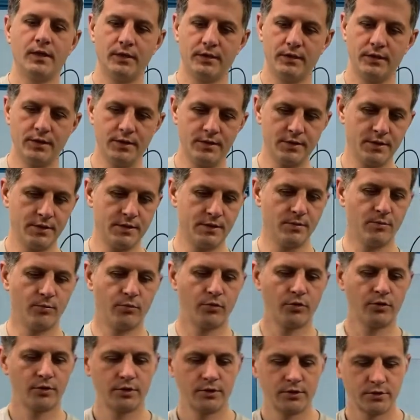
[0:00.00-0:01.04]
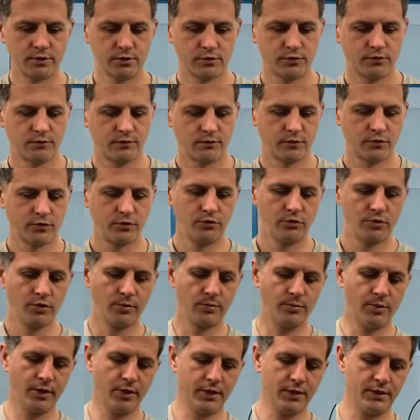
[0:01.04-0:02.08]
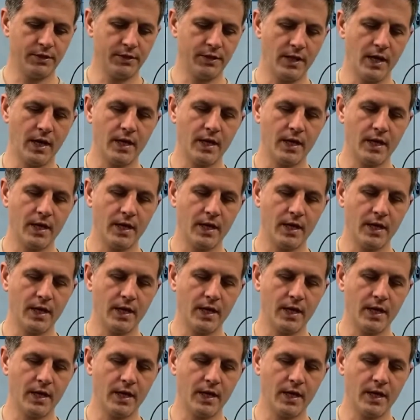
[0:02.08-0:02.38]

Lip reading: This is important for durability,